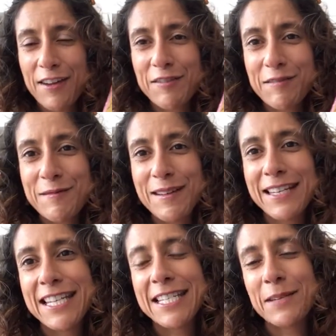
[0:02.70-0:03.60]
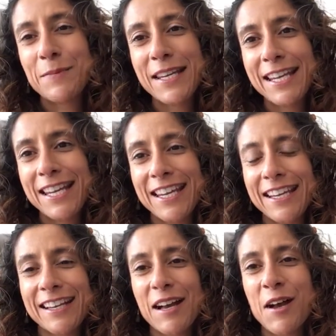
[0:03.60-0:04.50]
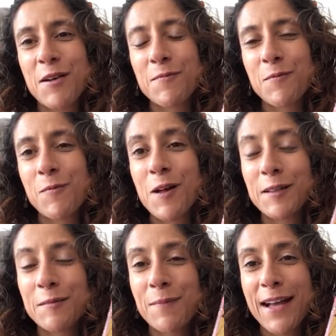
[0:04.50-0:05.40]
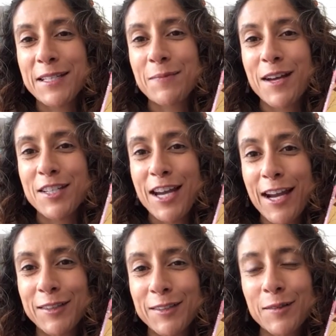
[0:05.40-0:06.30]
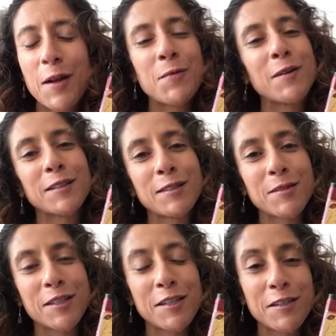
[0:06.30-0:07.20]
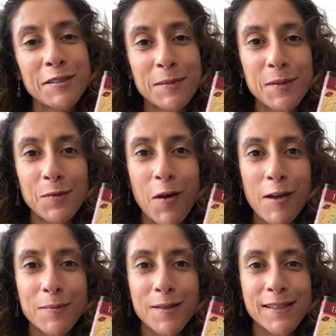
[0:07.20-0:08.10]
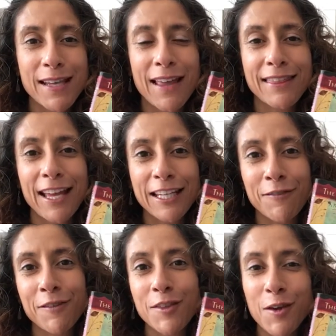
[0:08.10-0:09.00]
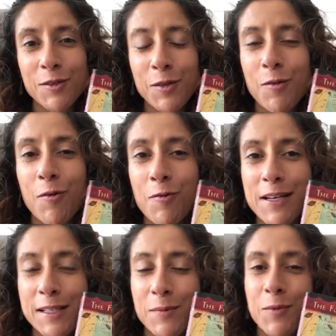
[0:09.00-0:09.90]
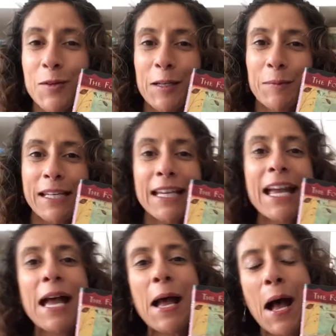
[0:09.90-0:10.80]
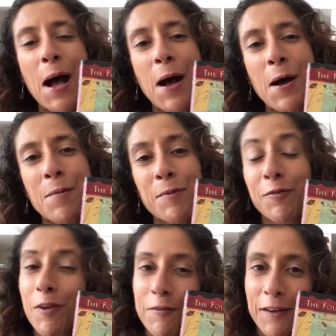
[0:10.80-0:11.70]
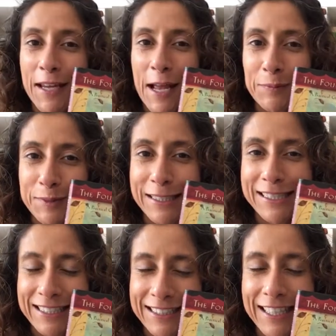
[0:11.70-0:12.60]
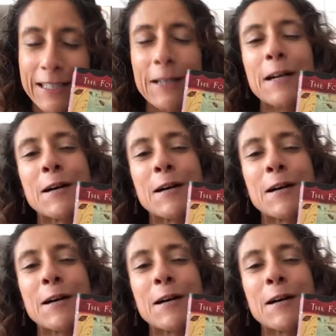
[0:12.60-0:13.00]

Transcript: everyone, Nadia B here. Welcome back to my channel. Welcome to the new subscribers, and thank you for those who are already supporting me. Before I forget, please click